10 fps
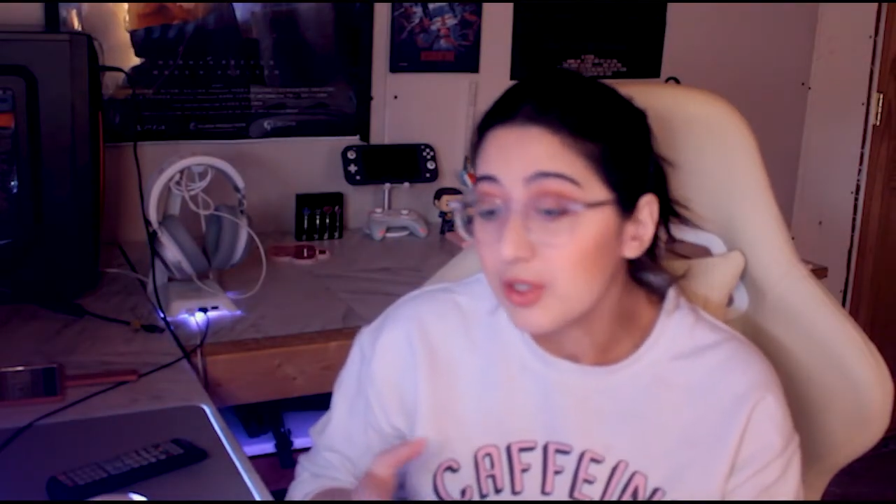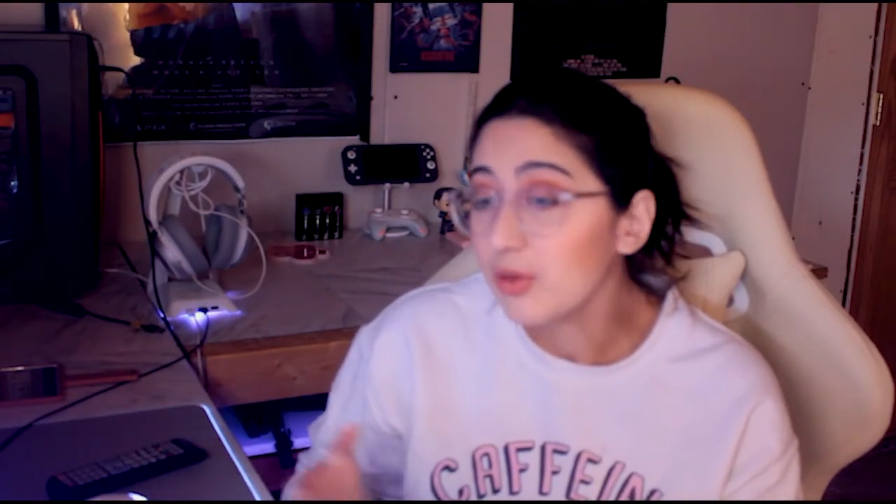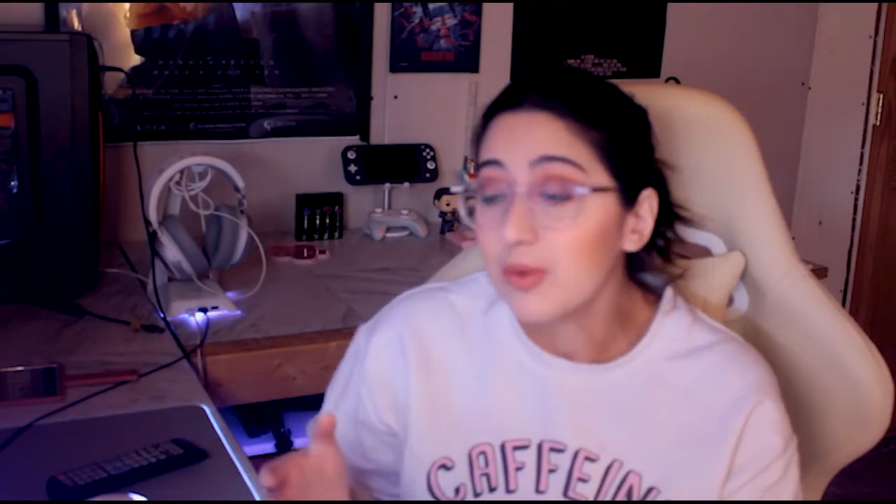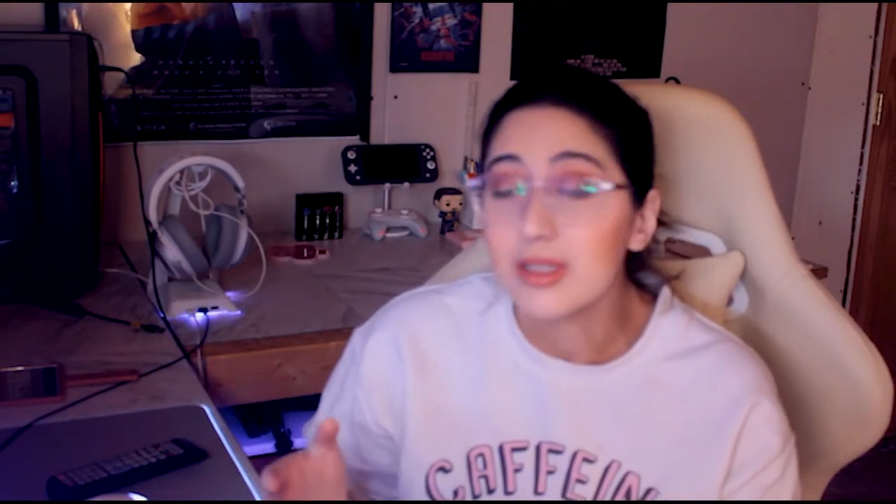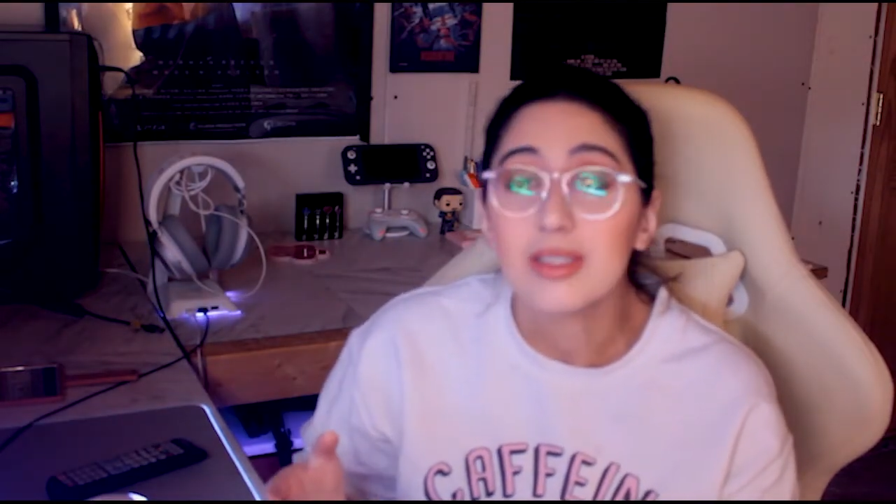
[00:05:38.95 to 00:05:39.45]
witch
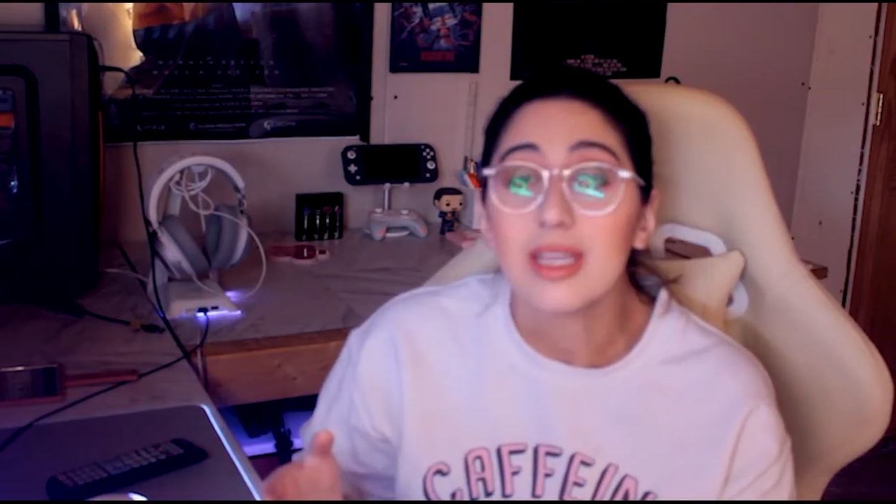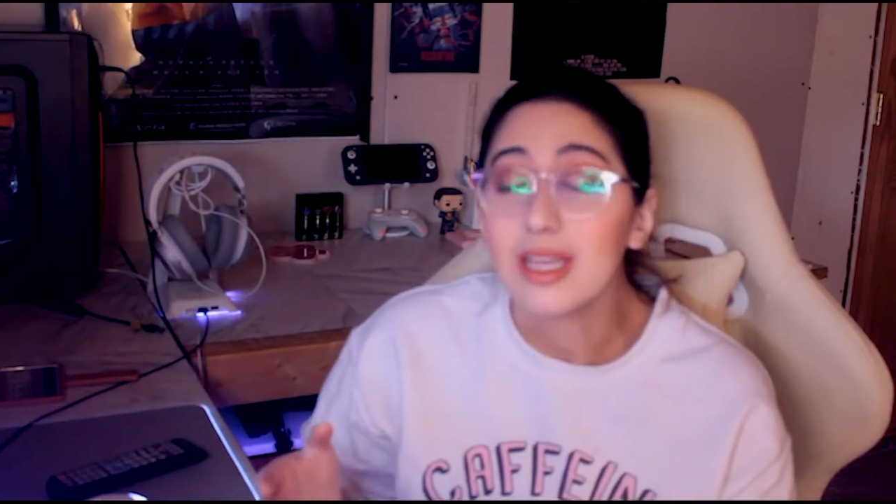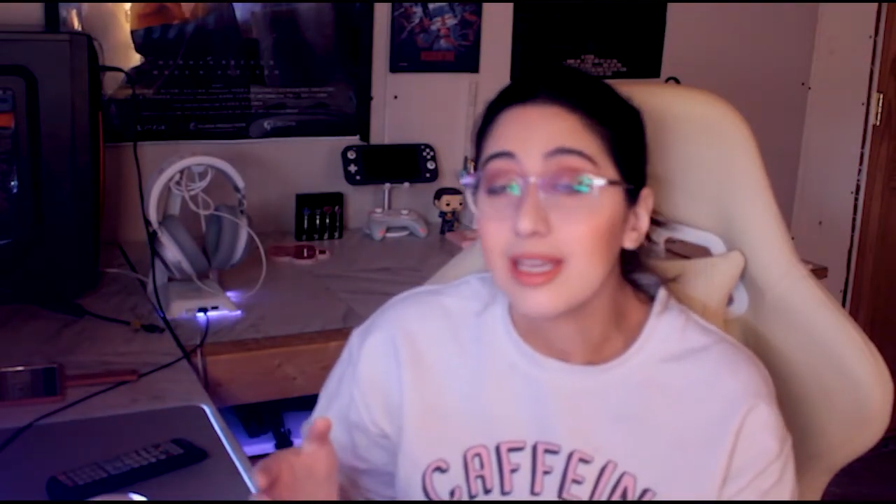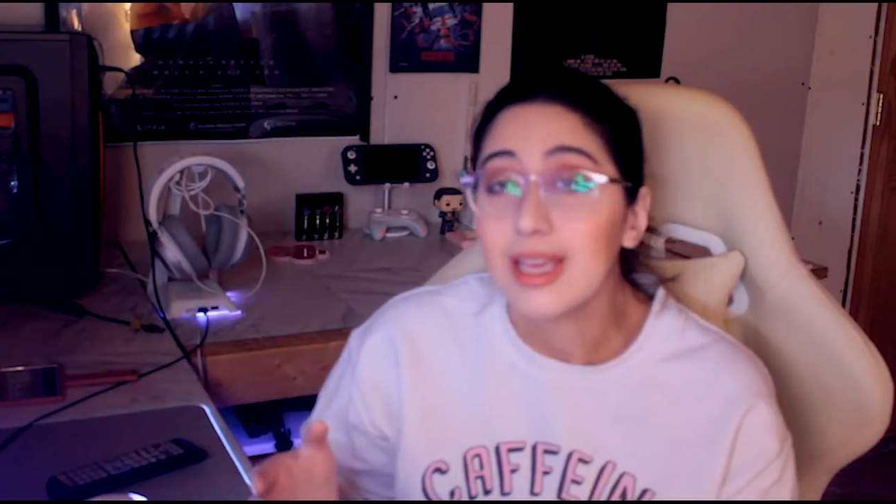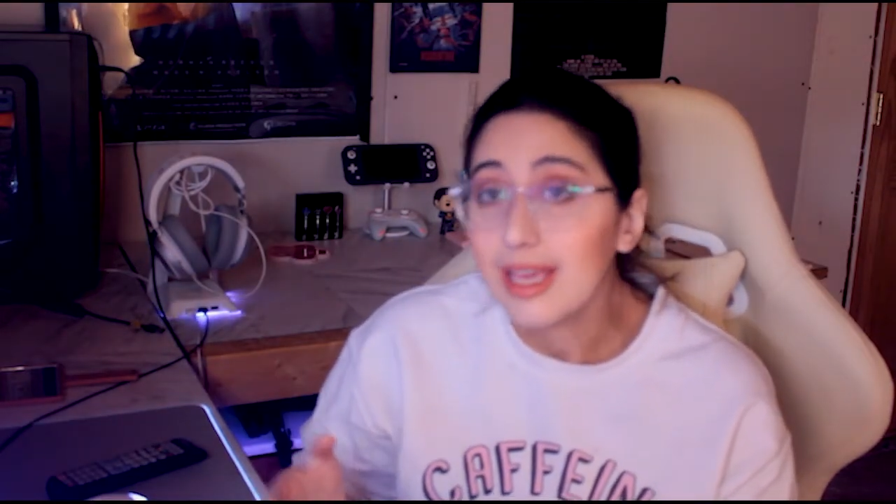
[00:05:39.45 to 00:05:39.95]
who wants to
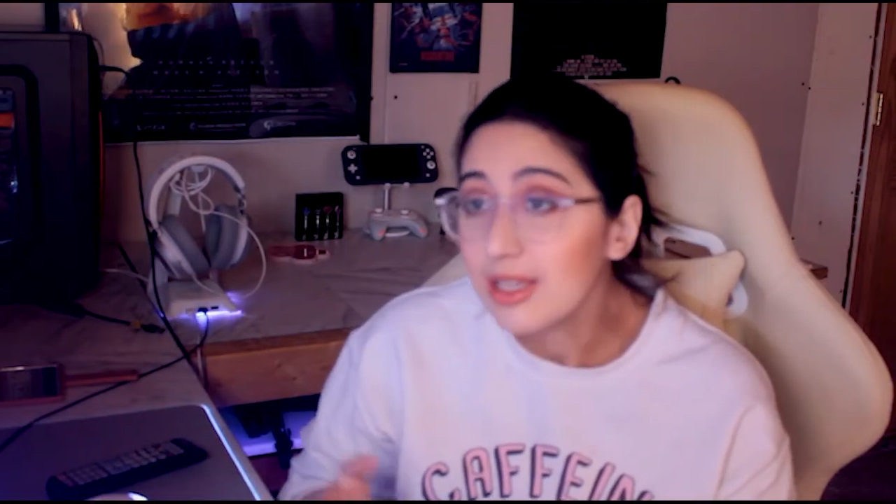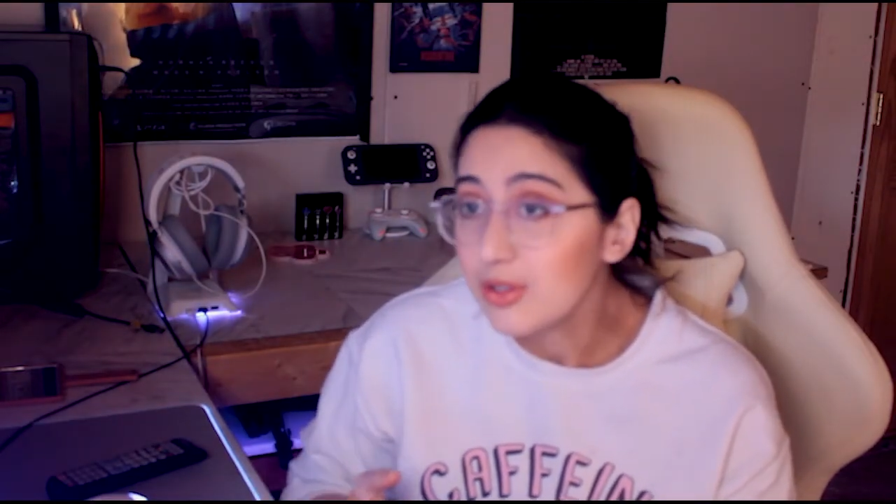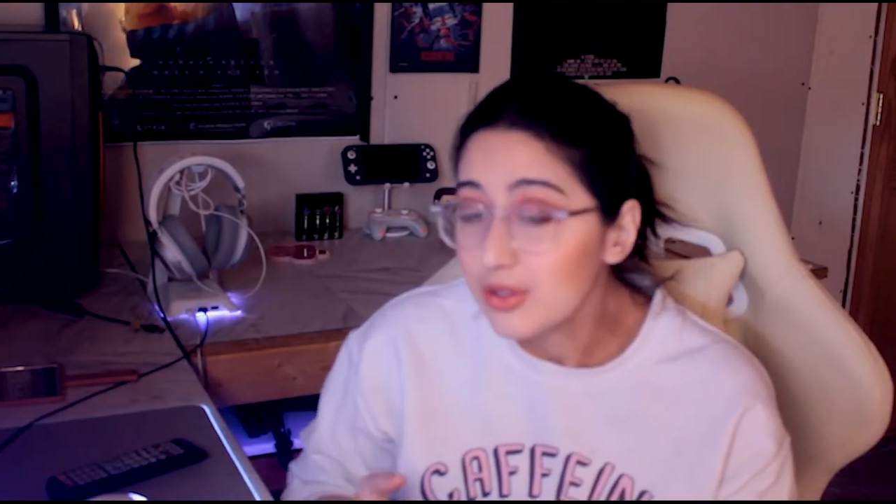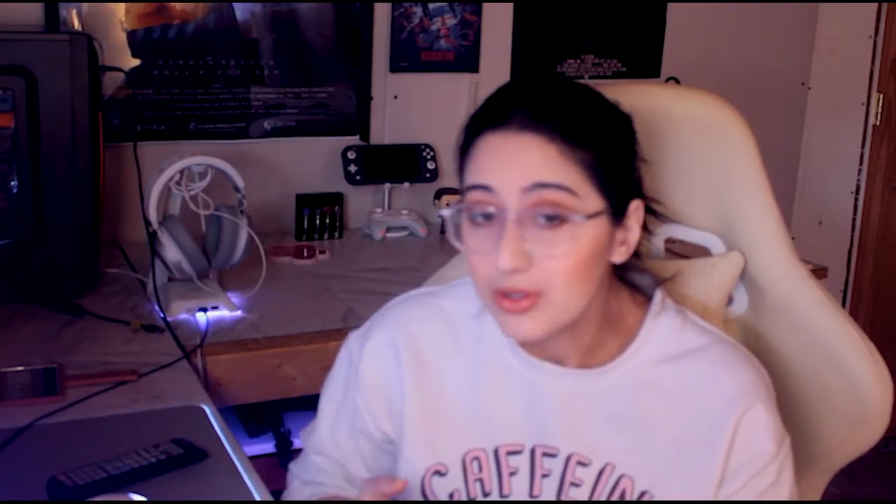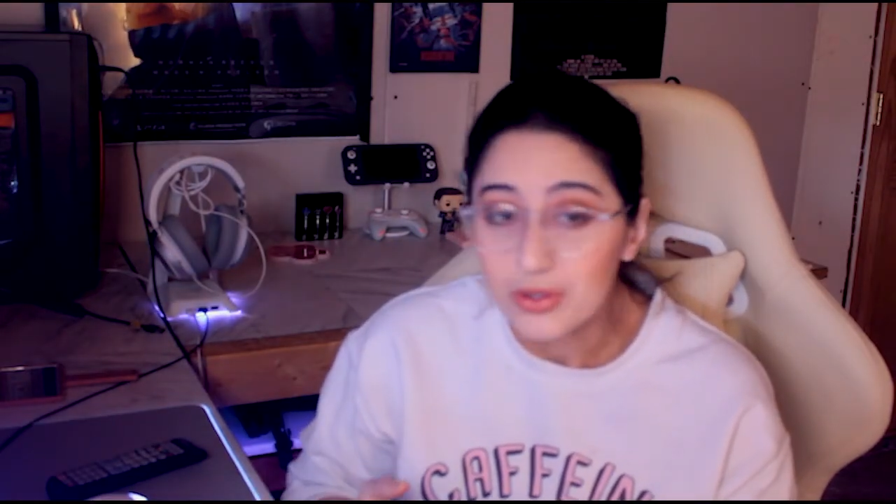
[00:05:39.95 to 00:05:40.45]
eat
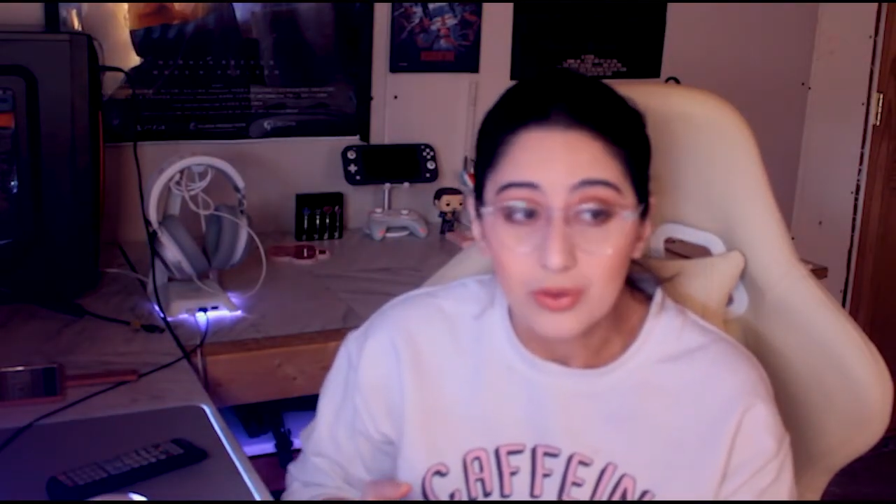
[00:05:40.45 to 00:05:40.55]
kids